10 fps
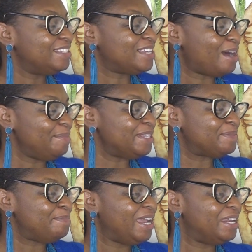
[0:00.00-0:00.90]

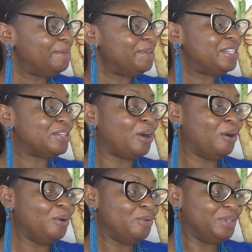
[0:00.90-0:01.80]
Thomas made up his
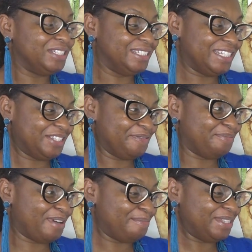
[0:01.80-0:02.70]
own list
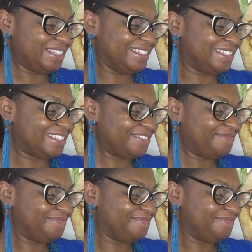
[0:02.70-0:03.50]
of promises.